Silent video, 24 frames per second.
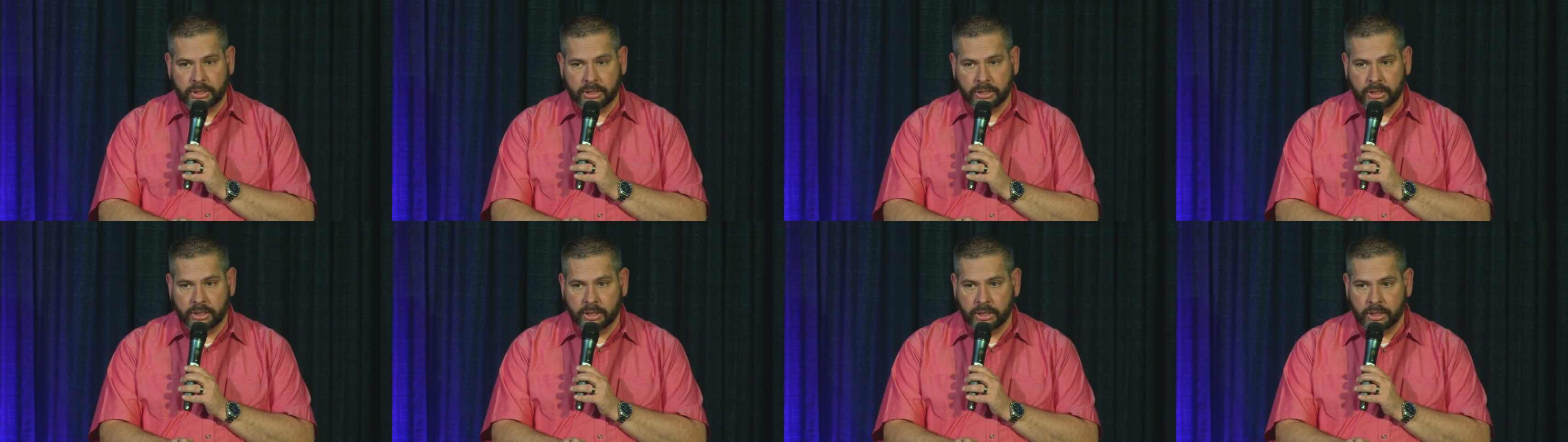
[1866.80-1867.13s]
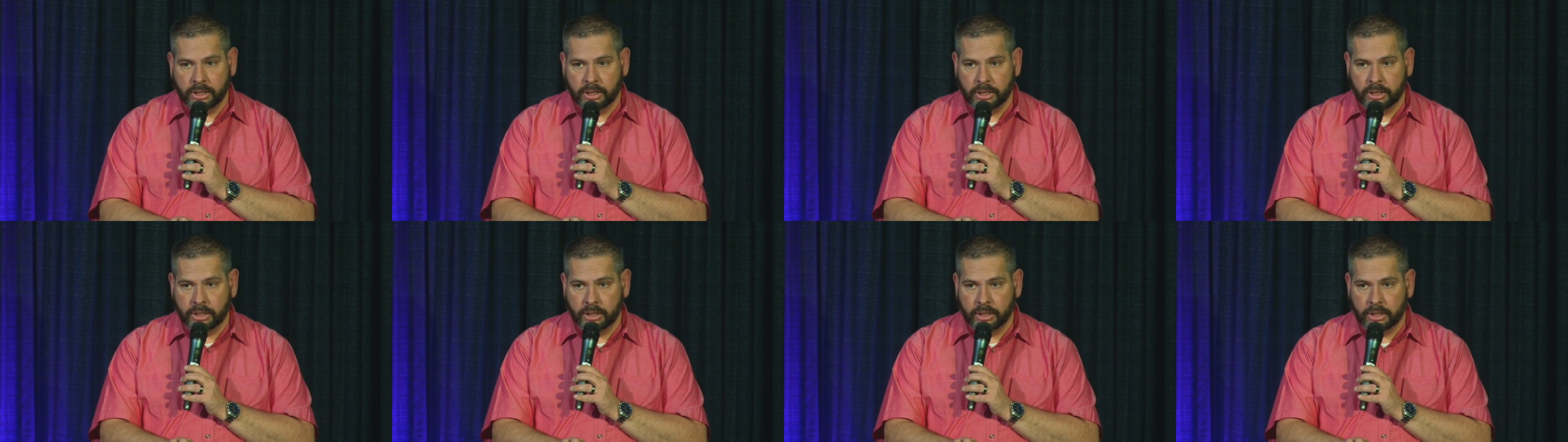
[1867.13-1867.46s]

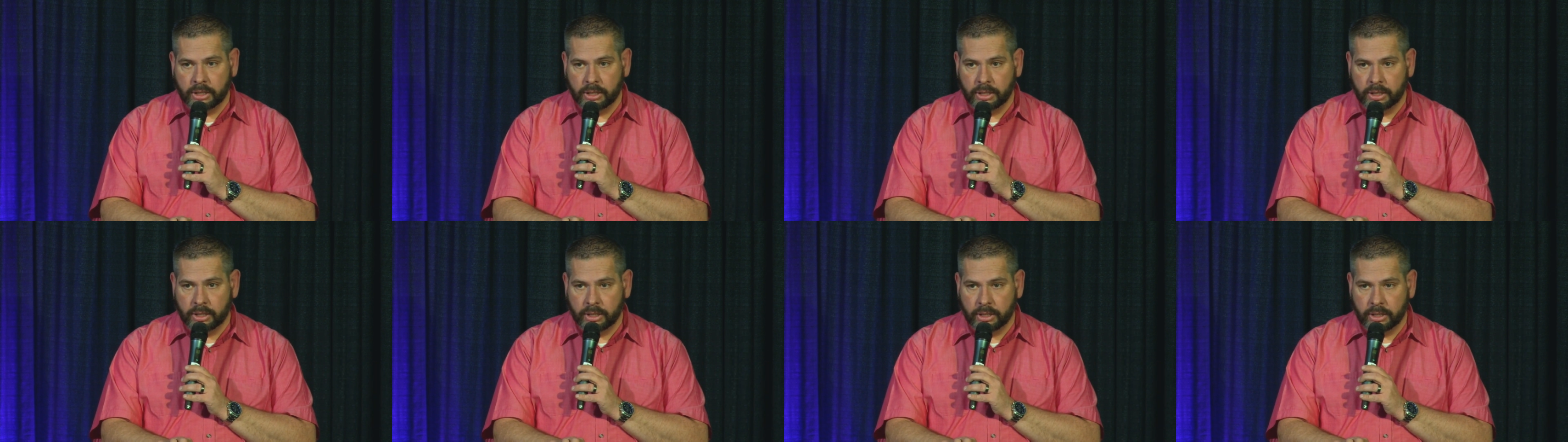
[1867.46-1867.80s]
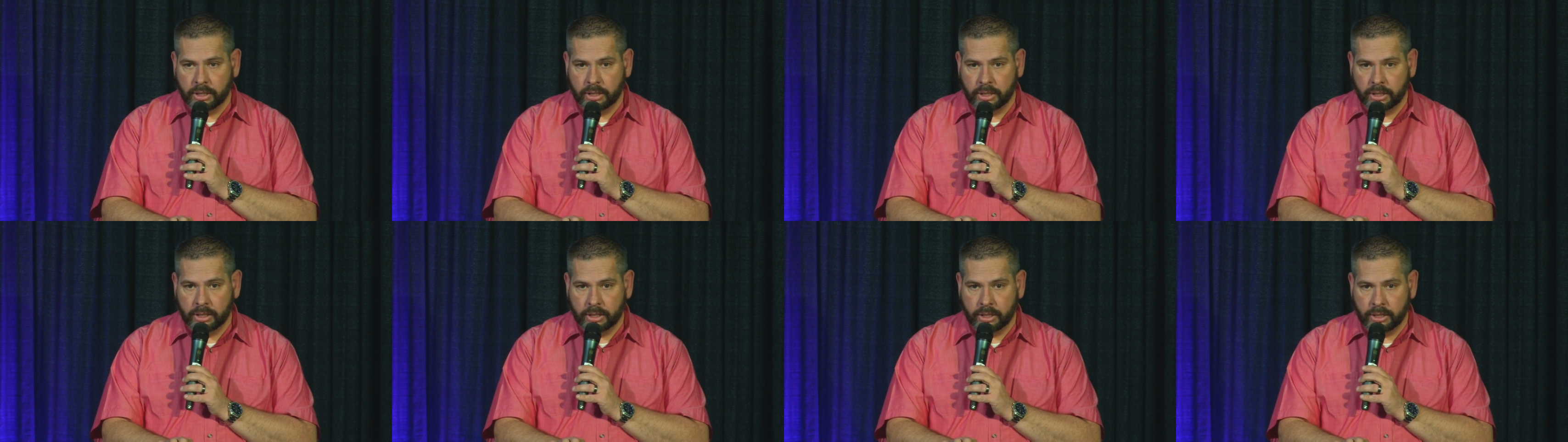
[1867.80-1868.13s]

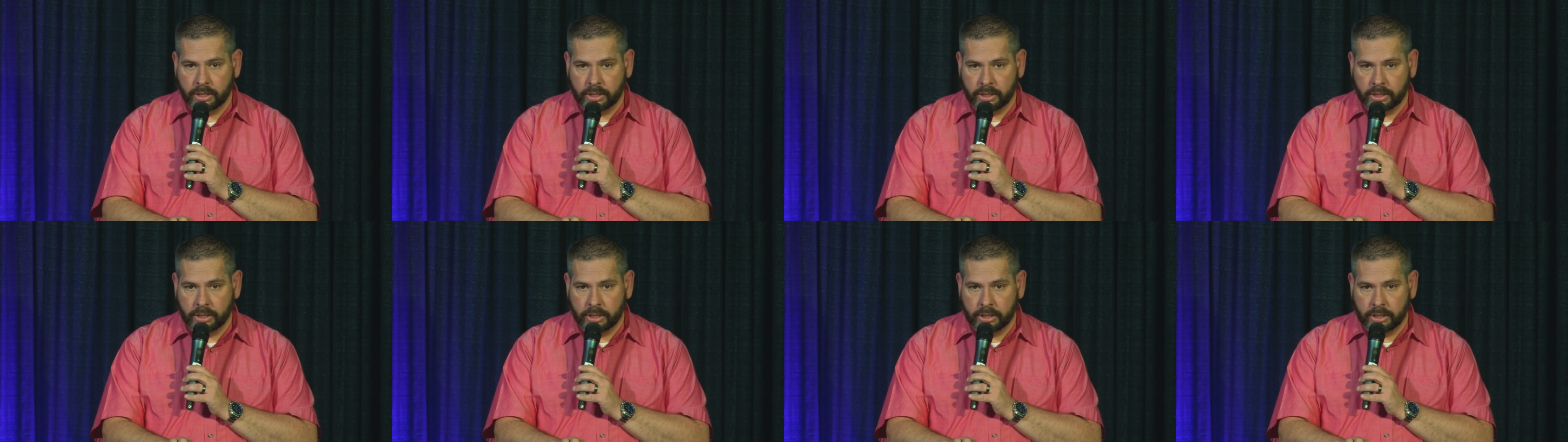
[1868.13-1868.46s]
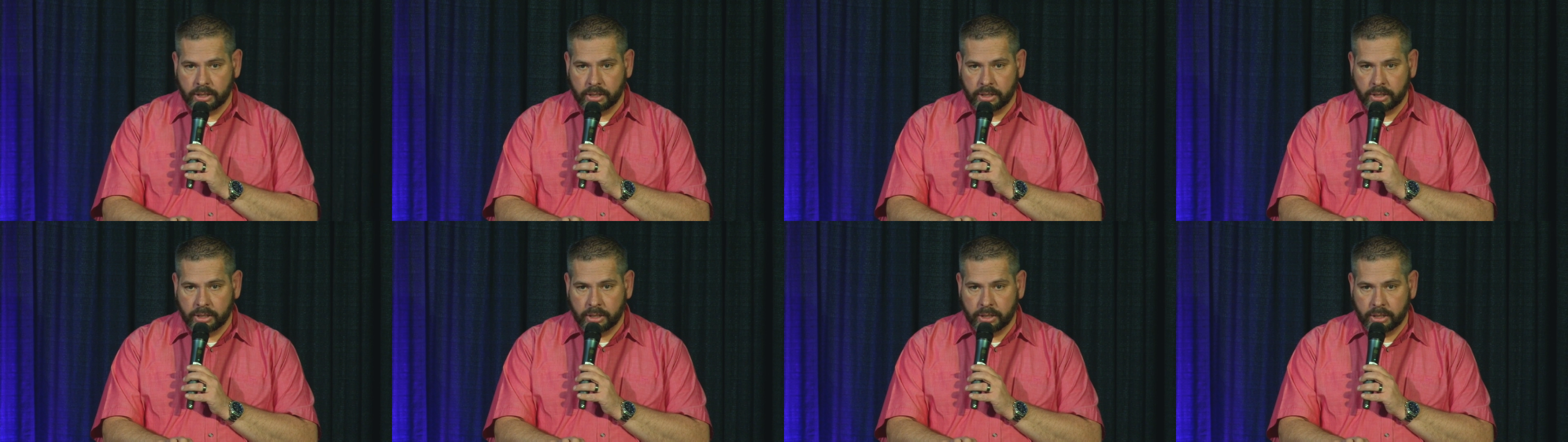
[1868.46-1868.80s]

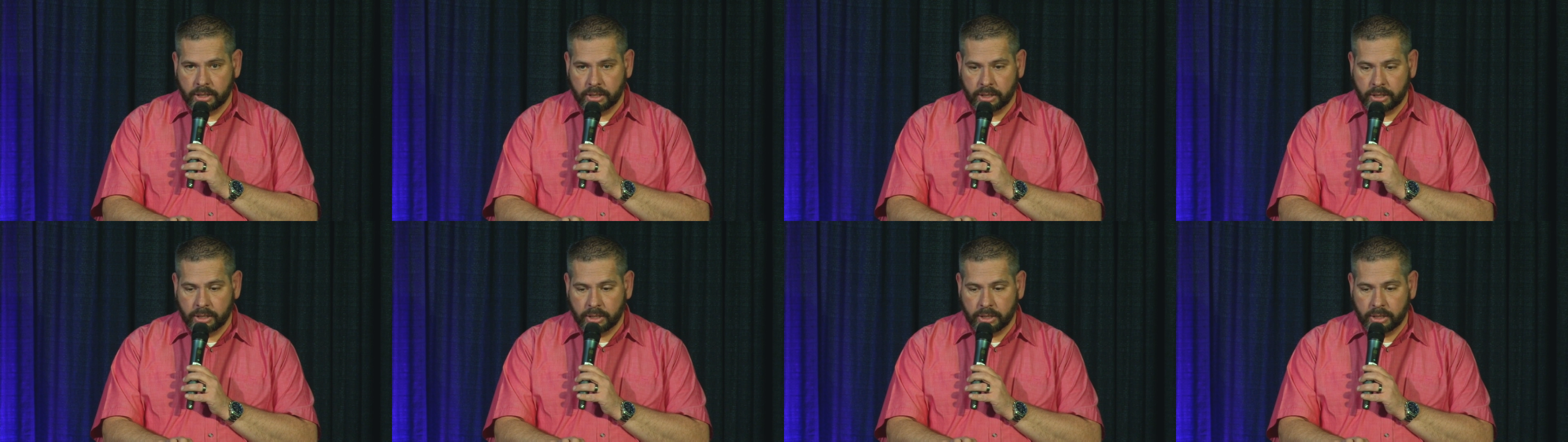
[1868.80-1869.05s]
[no speech]